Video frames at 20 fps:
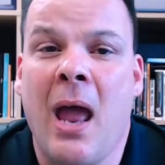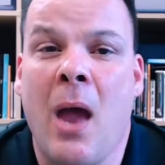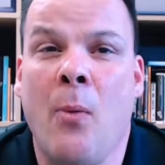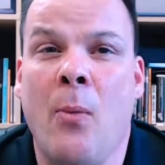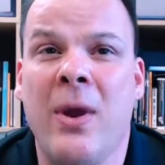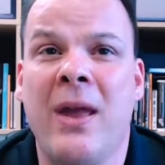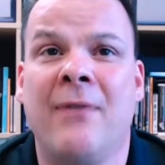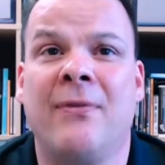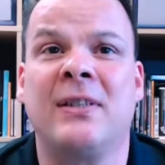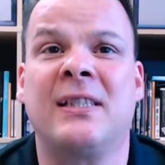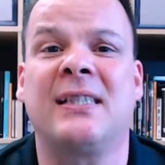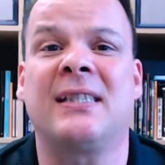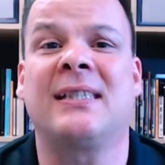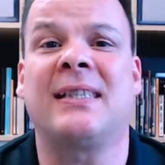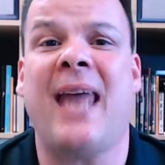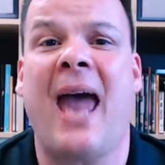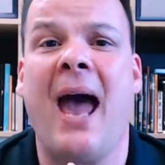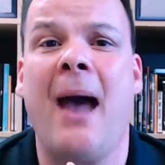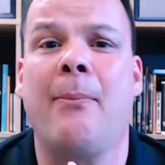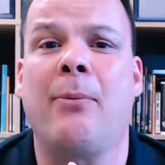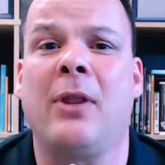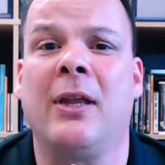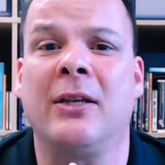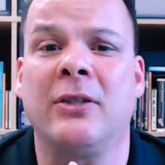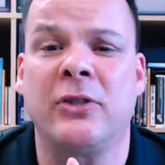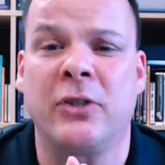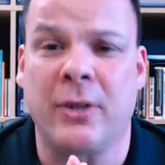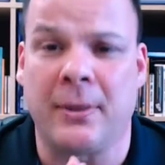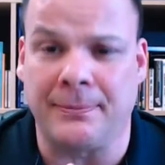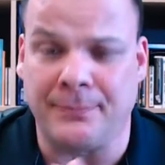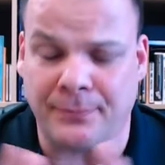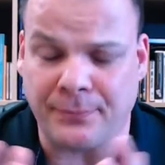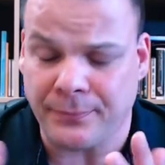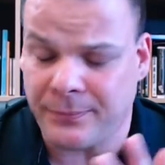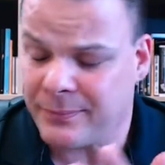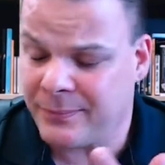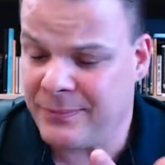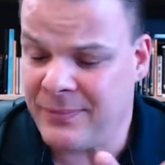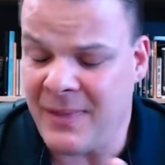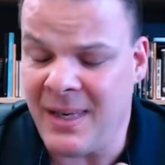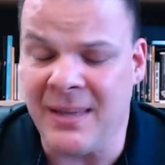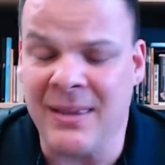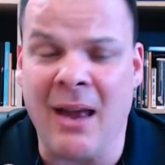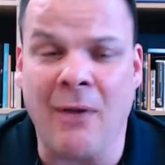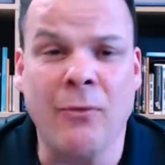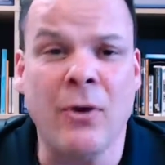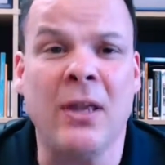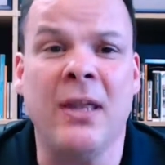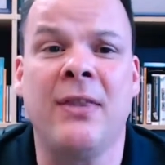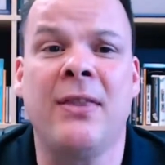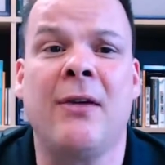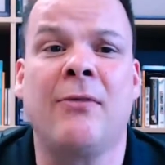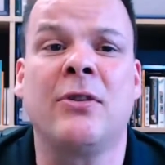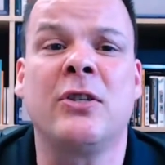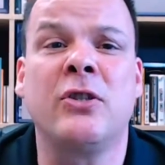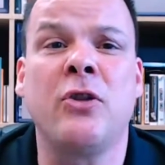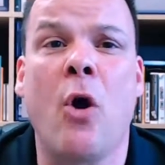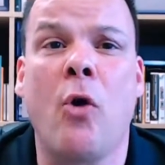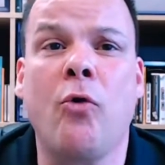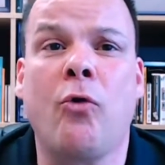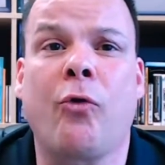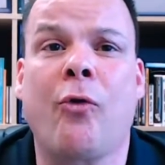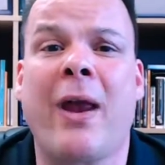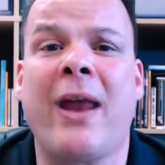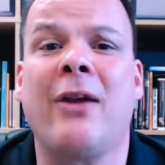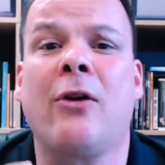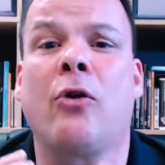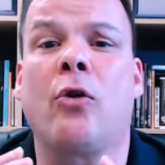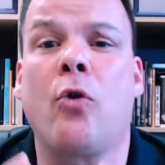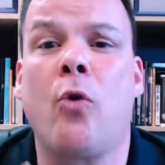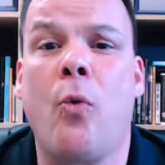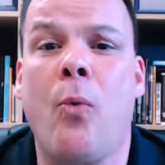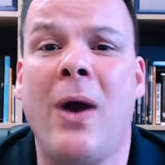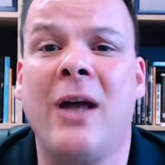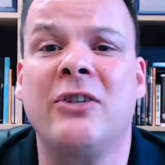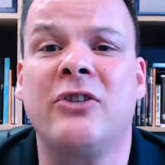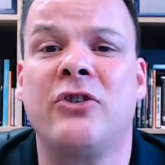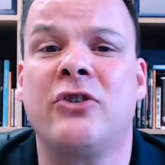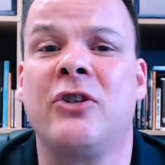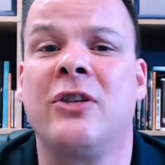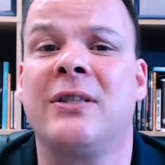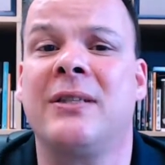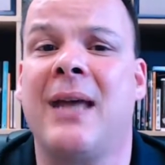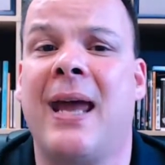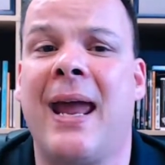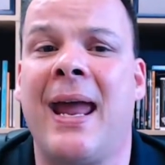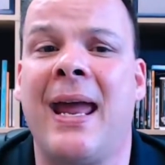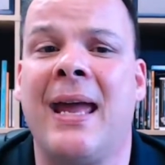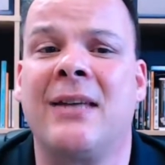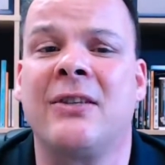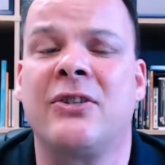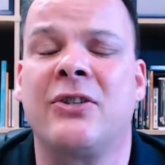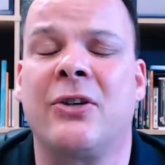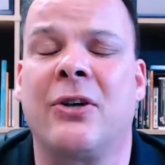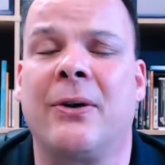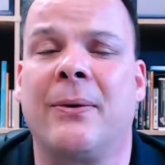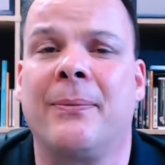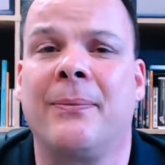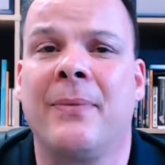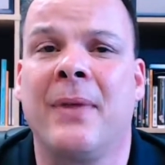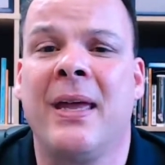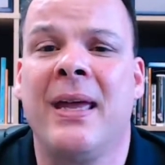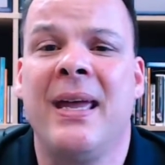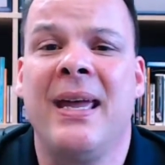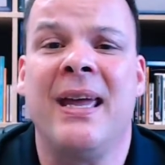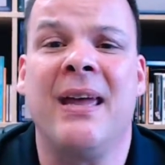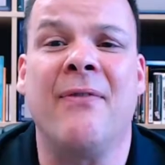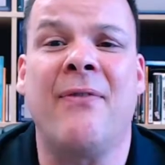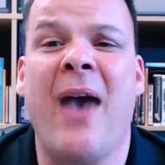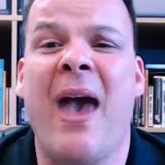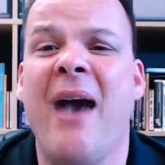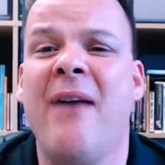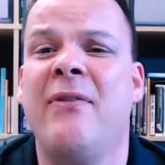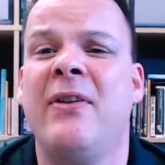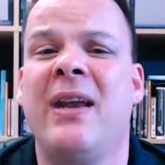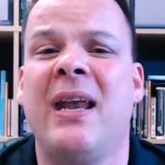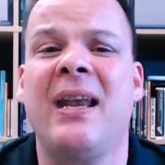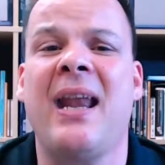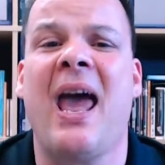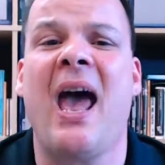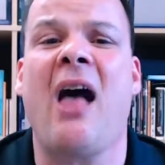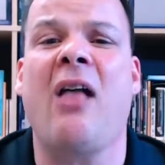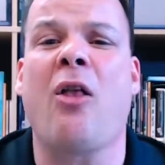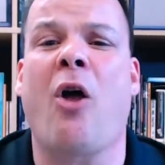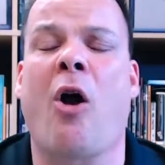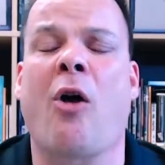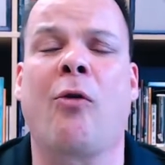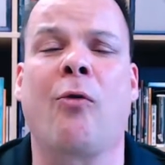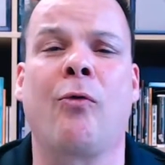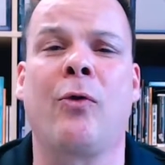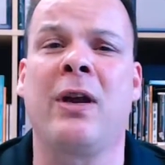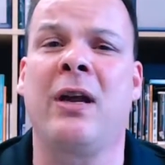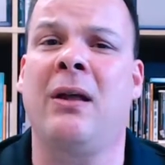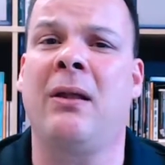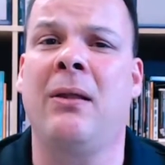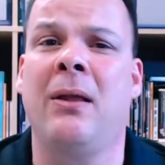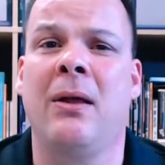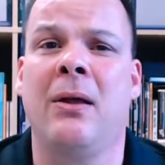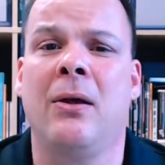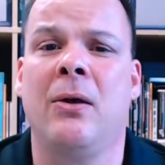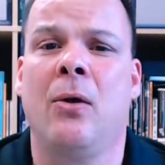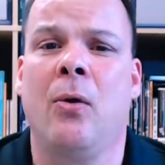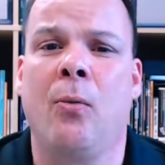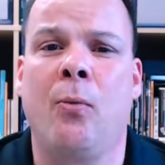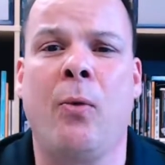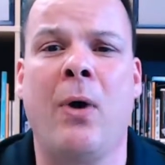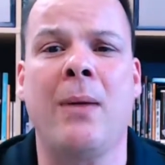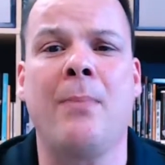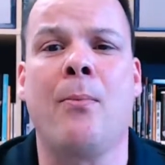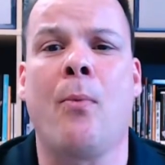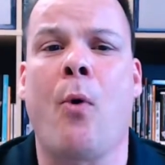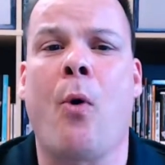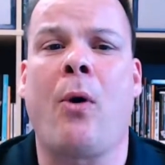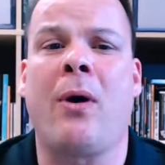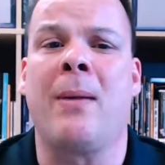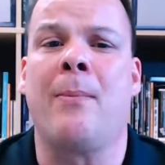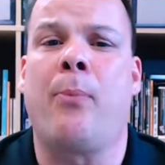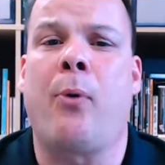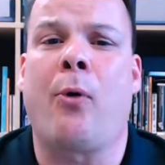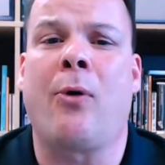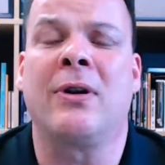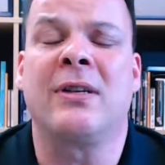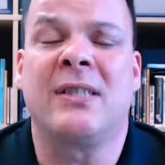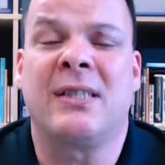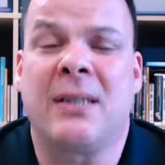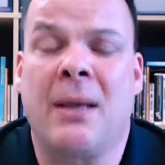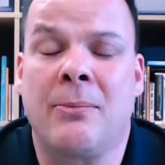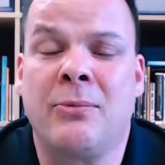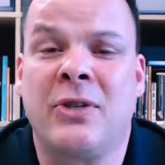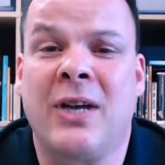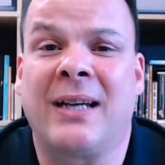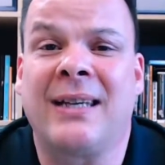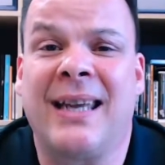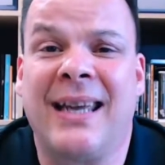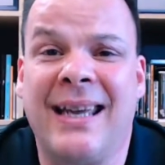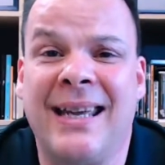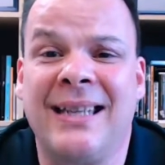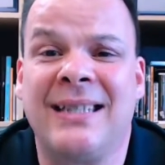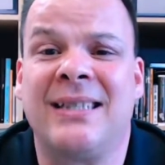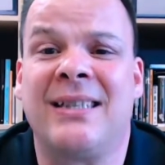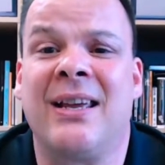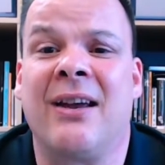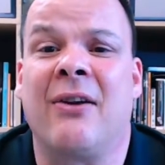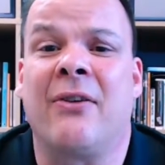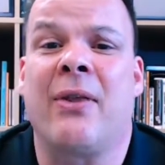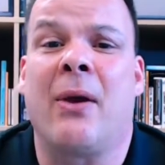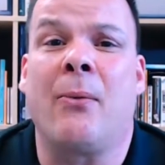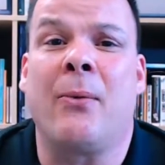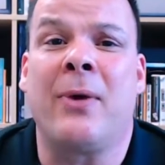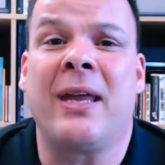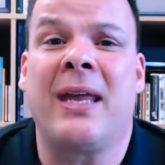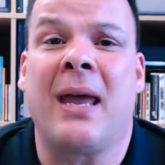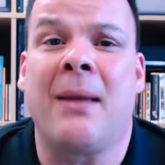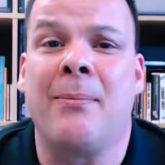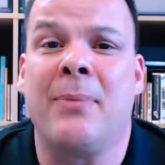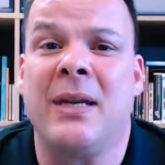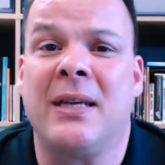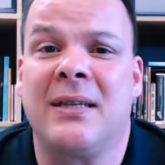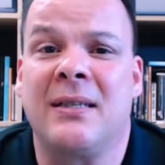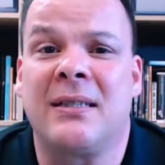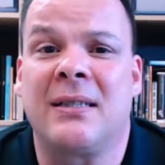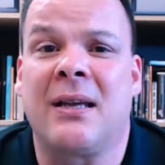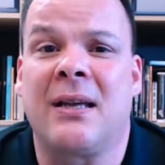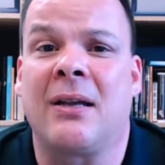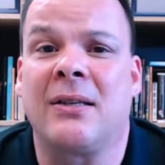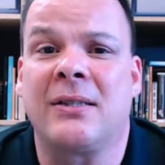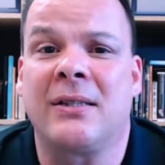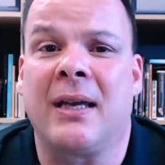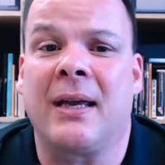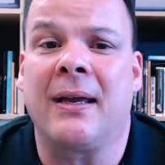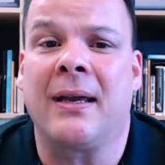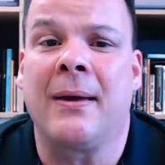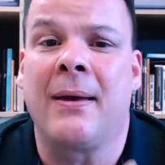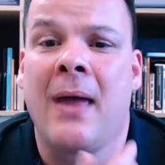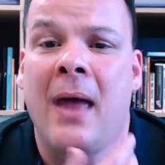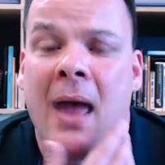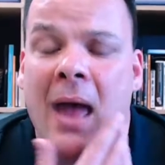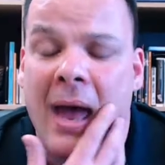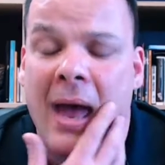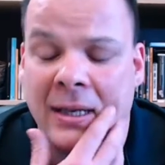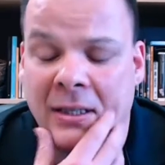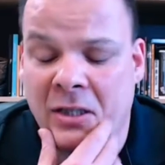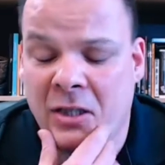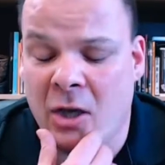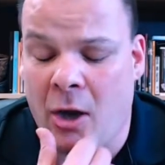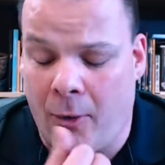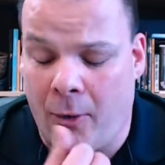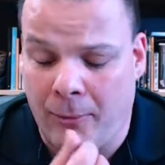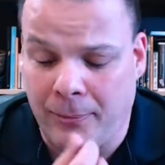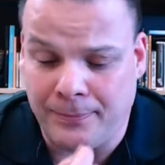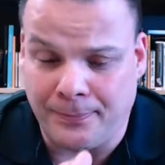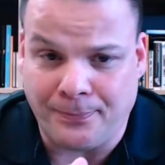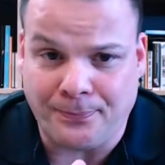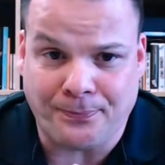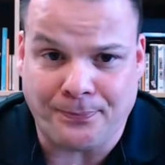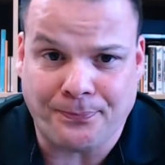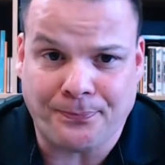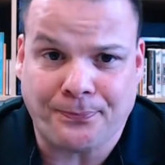And we have established that really there is no greater question to answer. If heaven and hell are real, what more important subject is there that we can be discussing? And so